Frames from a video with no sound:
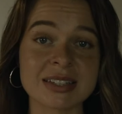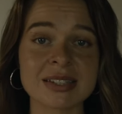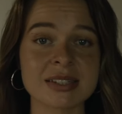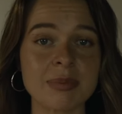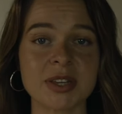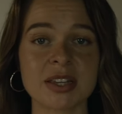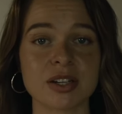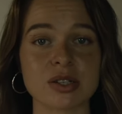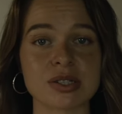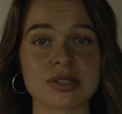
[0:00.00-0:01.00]
This is something
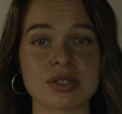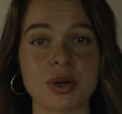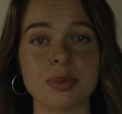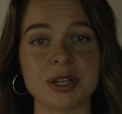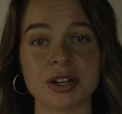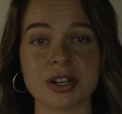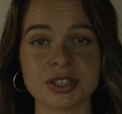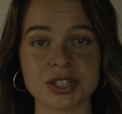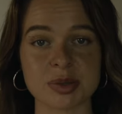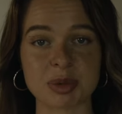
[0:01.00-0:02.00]
that goes so
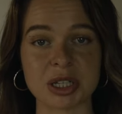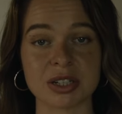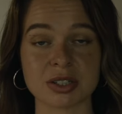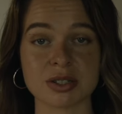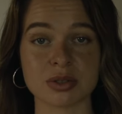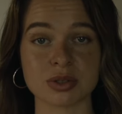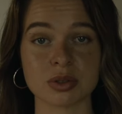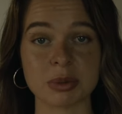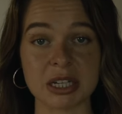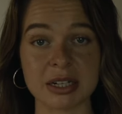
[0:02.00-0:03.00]
beyond just being on
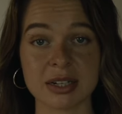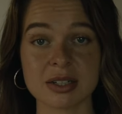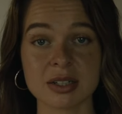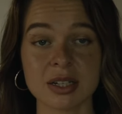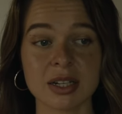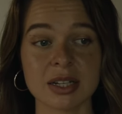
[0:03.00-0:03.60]
social media.